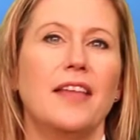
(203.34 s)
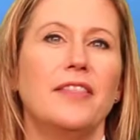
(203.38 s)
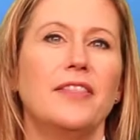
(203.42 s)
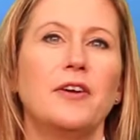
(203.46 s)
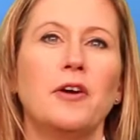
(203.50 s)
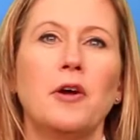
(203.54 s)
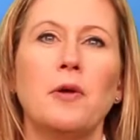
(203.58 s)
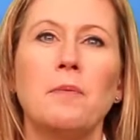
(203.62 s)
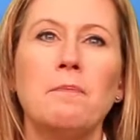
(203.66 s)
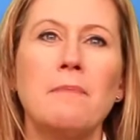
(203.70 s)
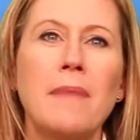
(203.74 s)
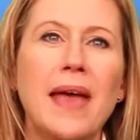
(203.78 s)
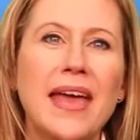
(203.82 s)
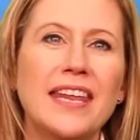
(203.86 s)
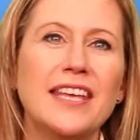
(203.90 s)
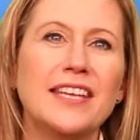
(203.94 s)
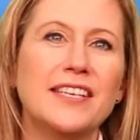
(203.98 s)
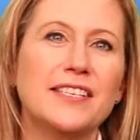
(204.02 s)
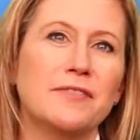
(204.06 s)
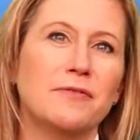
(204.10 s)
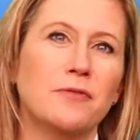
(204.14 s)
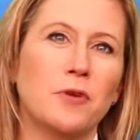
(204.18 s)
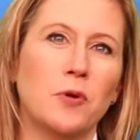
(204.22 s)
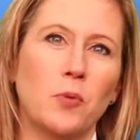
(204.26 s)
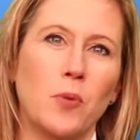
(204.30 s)
There are many
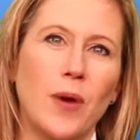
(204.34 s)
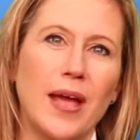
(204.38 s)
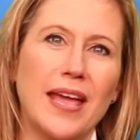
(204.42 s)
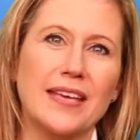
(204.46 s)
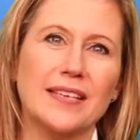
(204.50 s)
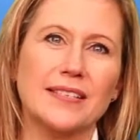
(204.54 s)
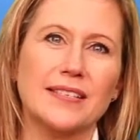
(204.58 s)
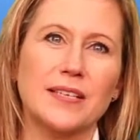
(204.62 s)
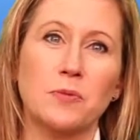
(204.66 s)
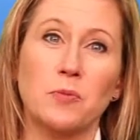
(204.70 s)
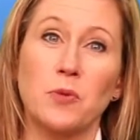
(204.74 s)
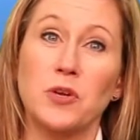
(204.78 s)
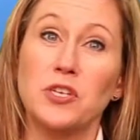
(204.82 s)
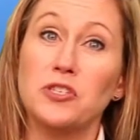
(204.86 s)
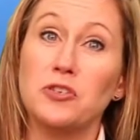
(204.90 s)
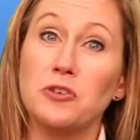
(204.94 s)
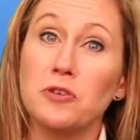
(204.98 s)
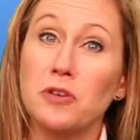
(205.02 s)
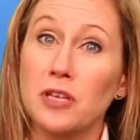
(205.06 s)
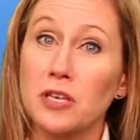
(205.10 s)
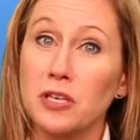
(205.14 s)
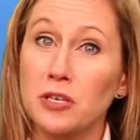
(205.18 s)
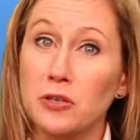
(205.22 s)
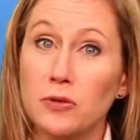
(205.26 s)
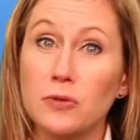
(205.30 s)
different ways in which you
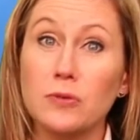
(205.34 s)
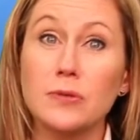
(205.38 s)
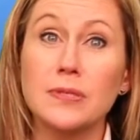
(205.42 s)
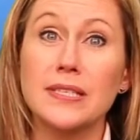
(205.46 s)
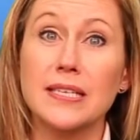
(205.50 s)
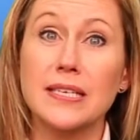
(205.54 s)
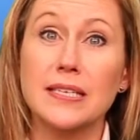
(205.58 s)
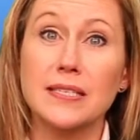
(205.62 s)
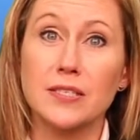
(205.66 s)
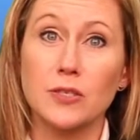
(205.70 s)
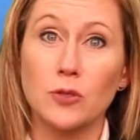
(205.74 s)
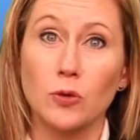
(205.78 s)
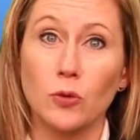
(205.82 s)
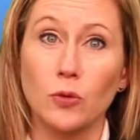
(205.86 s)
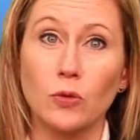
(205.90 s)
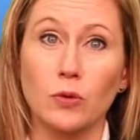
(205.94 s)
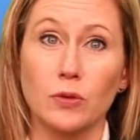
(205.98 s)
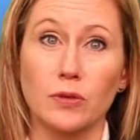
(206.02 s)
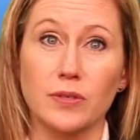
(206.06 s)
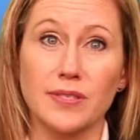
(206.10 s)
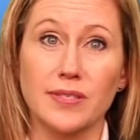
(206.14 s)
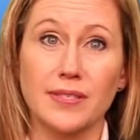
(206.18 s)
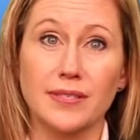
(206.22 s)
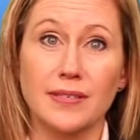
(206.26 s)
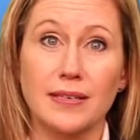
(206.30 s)
can use these
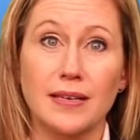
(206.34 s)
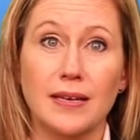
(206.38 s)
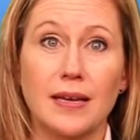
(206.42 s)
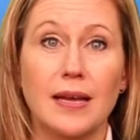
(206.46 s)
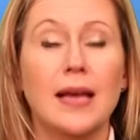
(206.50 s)
tools.